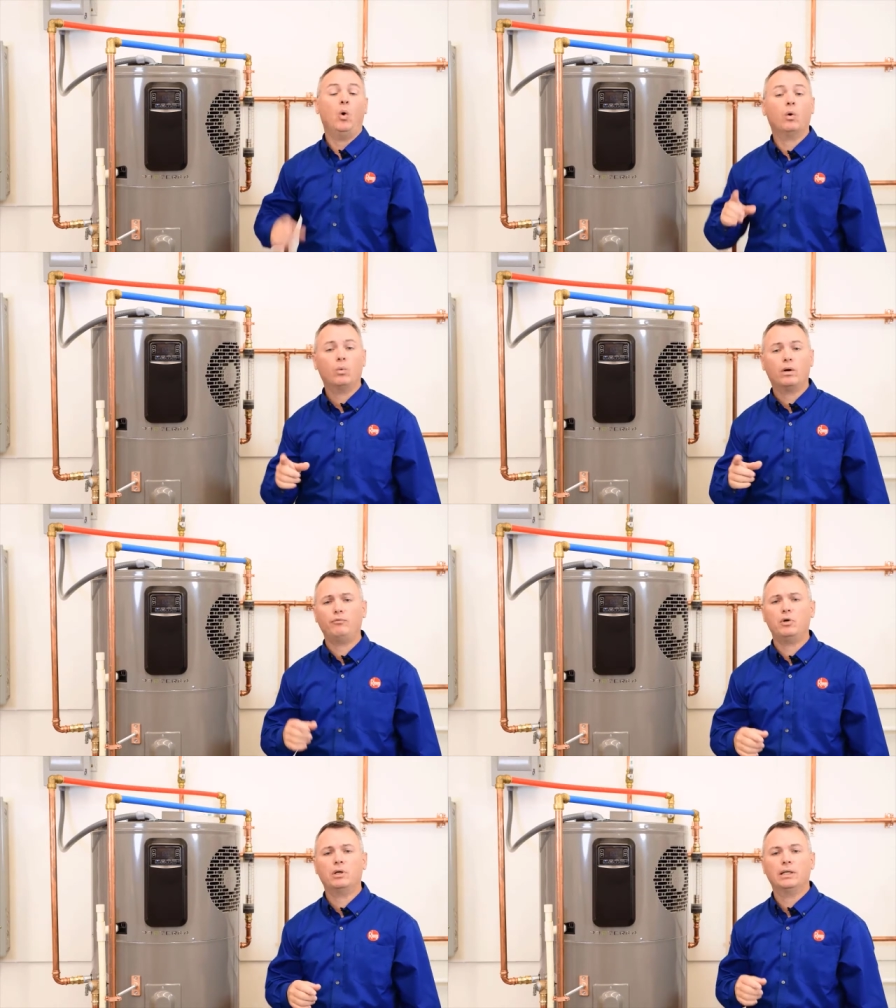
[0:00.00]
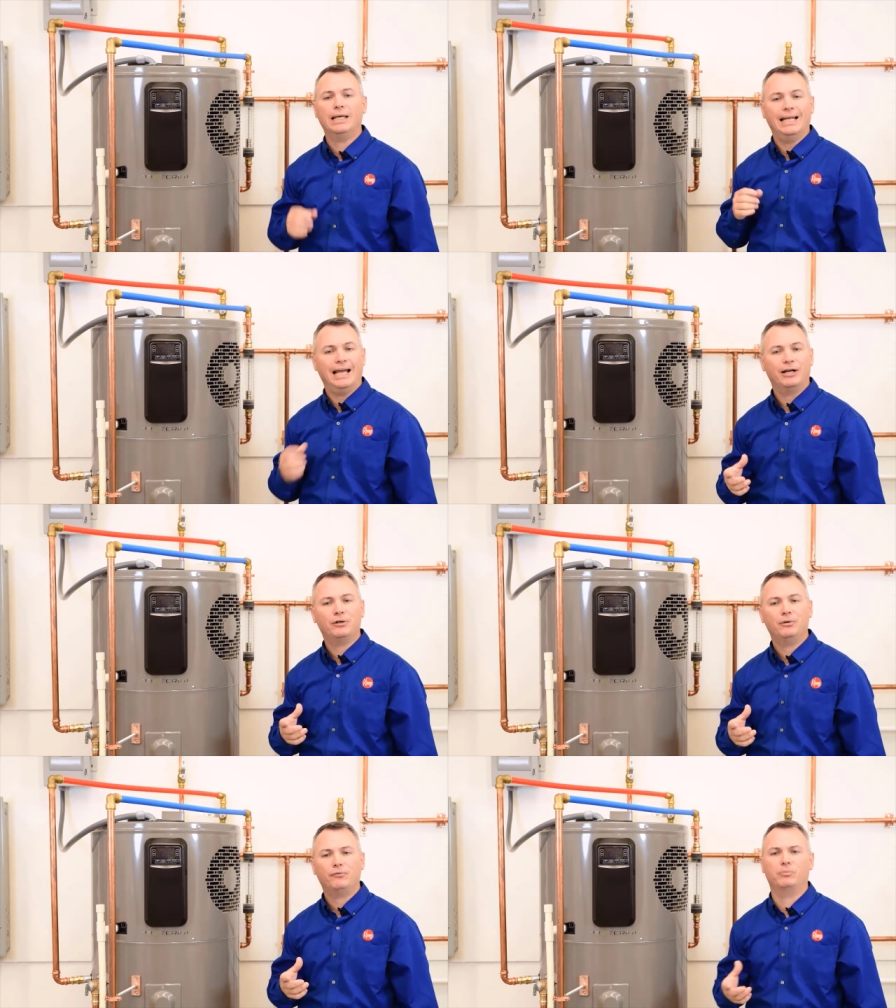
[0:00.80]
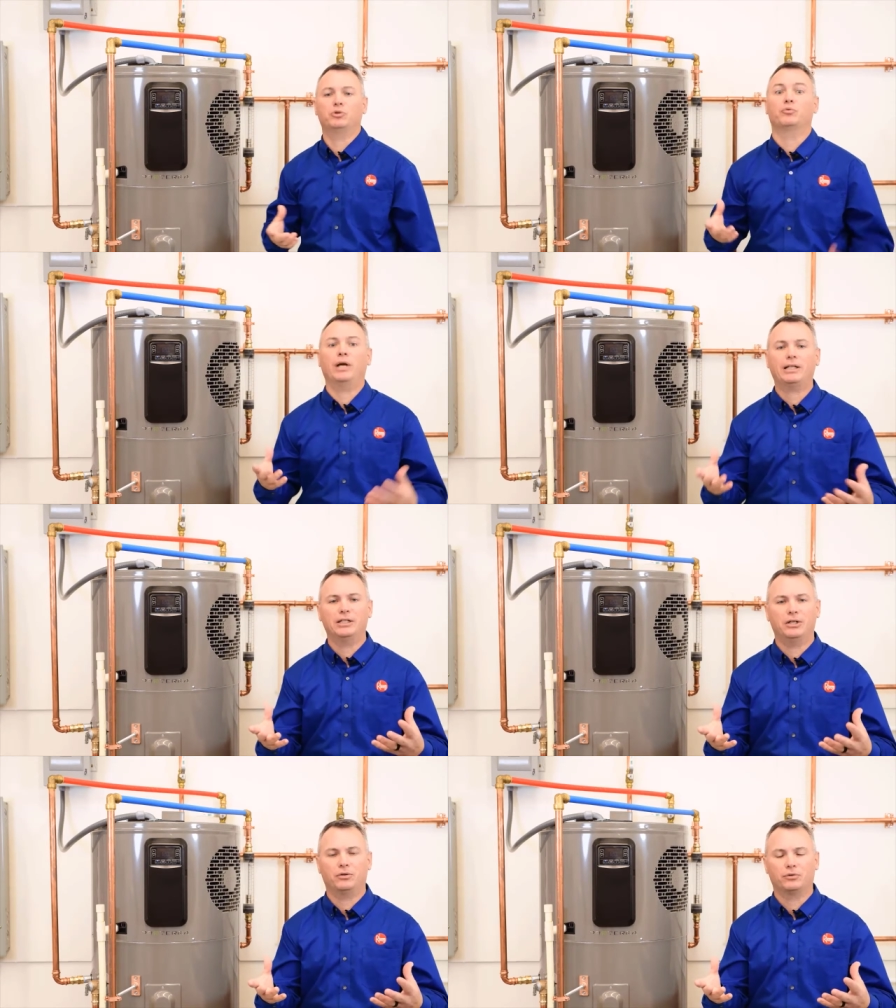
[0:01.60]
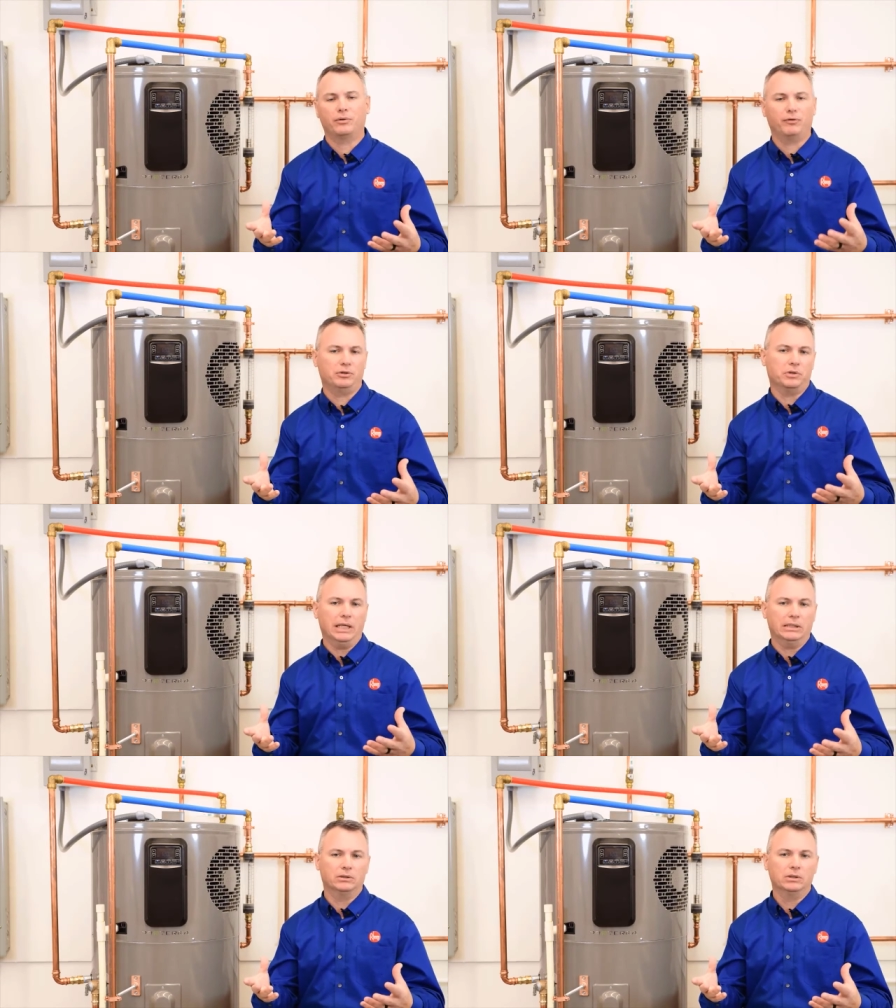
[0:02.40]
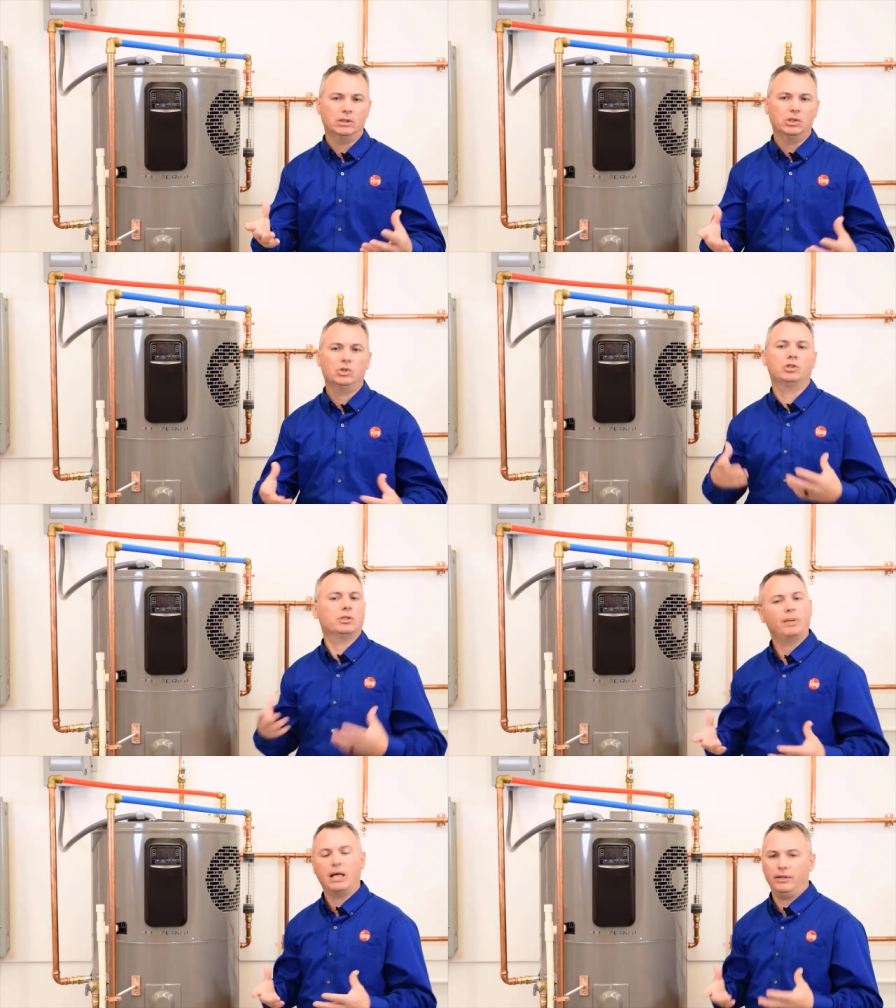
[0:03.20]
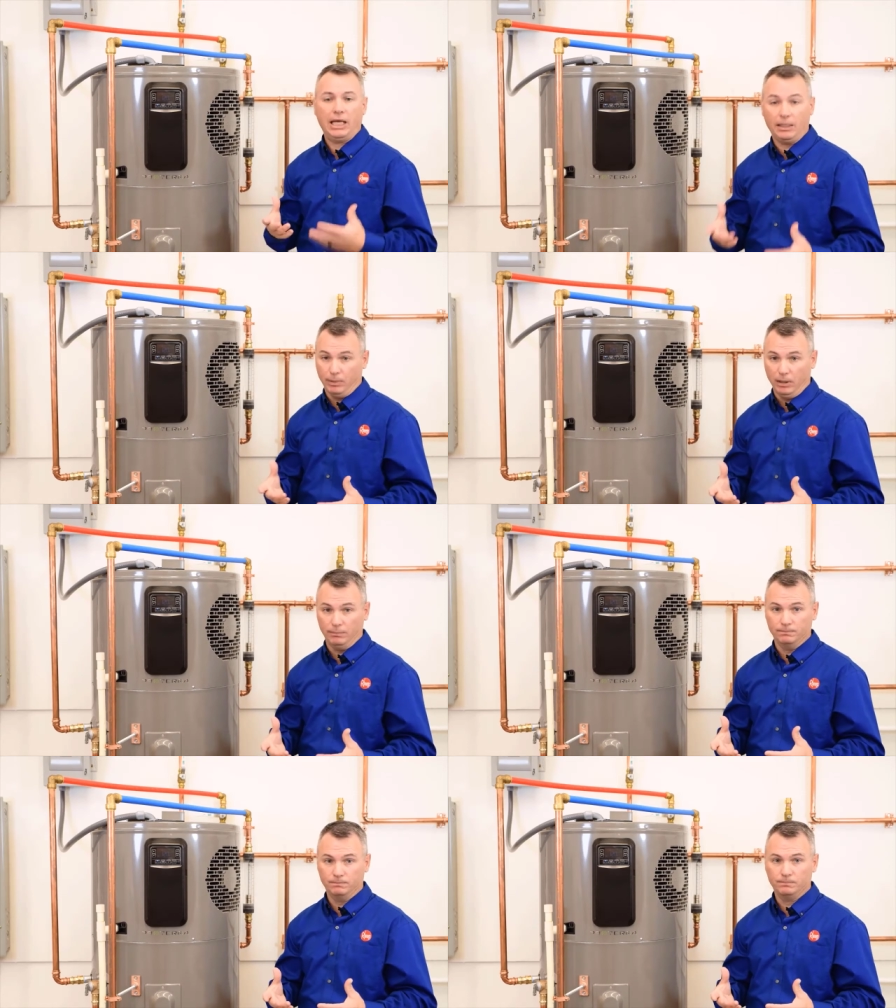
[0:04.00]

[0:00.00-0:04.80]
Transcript: Or what if you could get air from directly under the refrigerator to supply the heat pump?